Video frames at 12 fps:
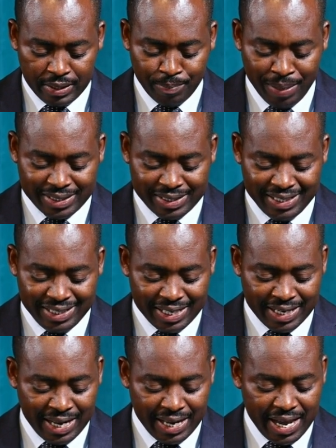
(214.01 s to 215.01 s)
But
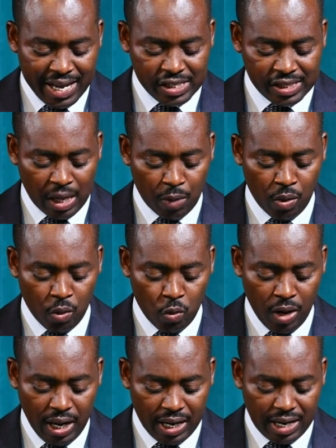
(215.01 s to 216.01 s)
it is our
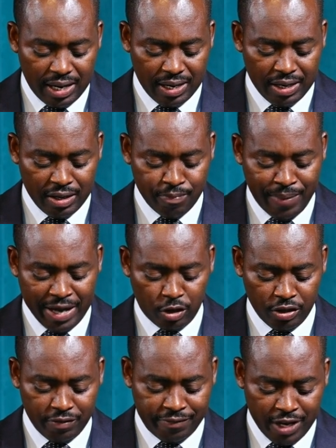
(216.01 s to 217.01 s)
work by
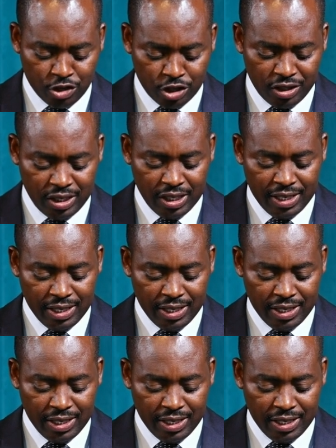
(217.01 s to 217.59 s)
confession,